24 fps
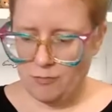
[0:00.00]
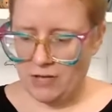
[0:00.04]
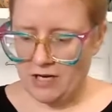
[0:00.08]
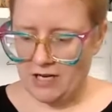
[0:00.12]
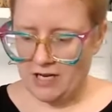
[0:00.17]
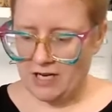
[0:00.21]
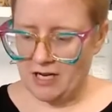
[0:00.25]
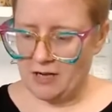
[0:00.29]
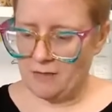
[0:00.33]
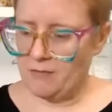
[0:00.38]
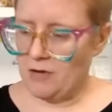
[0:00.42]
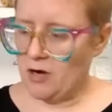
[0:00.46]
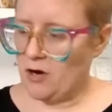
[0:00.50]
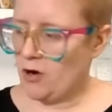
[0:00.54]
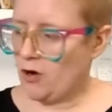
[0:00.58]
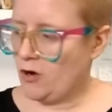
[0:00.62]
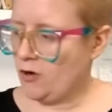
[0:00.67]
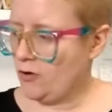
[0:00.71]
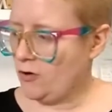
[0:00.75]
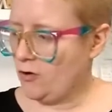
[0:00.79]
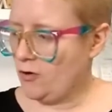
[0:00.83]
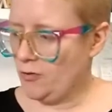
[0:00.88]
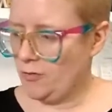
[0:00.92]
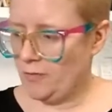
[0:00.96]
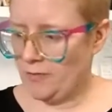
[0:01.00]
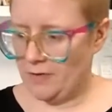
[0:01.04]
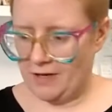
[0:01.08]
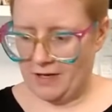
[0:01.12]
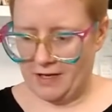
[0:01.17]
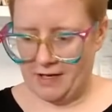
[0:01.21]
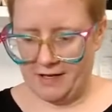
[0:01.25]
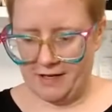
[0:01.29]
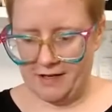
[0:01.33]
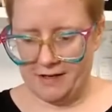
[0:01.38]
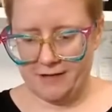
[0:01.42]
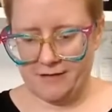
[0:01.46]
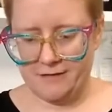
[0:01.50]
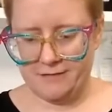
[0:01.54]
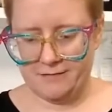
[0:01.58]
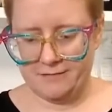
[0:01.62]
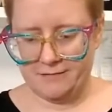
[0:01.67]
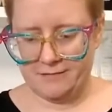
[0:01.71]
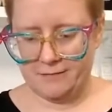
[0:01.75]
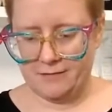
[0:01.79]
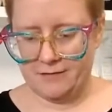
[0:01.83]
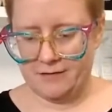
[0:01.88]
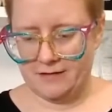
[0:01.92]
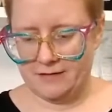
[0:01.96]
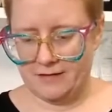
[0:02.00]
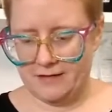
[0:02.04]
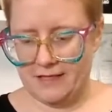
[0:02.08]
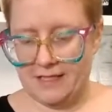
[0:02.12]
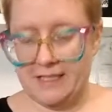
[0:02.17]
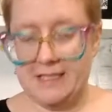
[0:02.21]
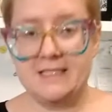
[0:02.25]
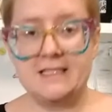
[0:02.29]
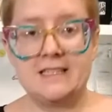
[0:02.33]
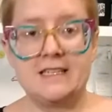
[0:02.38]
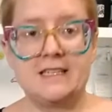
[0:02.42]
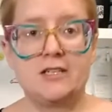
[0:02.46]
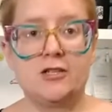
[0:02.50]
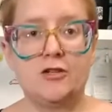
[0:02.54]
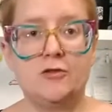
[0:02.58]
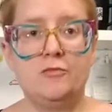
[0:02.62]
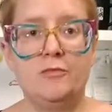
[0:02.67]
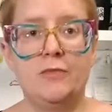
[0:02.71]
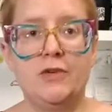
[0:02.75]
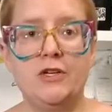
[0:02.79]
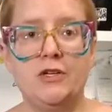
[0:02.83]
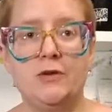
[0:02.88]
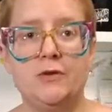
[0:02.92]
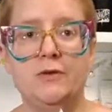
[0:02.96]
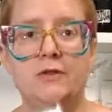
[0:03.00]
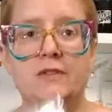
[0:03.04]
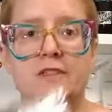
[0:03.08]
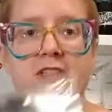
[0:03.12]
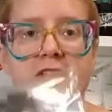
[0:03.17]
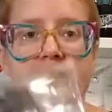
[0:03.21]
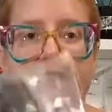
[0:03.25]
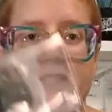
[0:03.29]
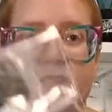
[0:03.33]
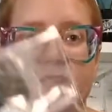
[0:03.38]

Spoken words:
But I'm hoping these little boots